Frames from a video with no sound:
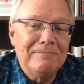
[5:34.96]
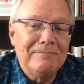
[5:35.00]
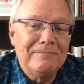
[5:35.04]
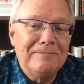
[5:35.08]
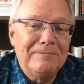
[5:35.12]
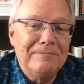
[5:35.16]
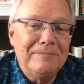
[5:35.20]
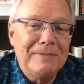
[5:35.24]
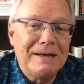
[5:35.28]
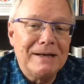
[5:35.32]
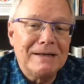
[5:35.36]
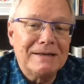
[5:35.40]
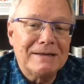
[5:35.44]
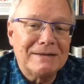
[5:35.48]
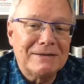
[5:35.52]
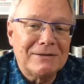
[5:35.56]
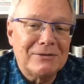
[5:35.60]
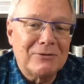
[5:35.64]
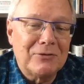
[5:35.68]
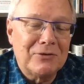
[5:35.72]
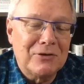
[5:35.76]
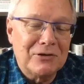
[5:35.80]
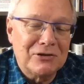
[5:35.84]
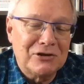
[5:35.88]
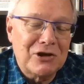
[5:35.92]
minutes
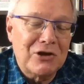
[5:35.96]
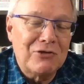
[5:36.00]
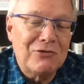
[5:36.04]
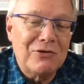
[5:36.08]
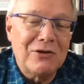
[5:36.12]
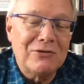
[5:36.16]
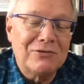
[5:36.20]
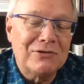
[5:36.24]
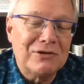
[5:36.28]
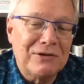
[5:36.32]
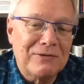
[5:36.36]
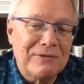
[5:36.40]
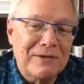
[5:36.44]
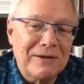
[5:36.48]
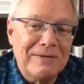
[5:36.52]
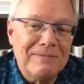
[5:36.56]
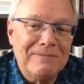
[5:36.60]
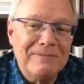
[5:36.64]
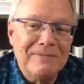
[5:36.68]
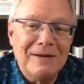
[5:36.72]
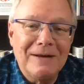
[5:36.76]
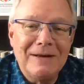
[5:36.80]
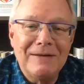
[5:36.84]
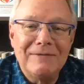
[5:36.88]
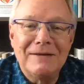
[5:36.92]
or the show notes of
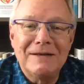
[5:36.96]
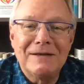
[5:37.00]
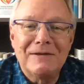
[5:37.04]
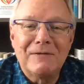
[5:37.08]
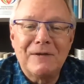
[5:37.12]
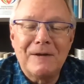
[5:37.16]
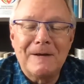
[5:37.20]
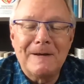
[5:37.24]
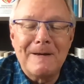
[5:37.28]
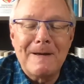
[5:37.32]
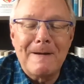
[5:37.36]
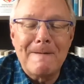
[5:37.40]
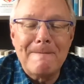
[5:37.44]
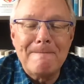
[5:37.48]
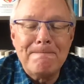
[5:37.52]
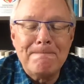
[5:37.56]
this video.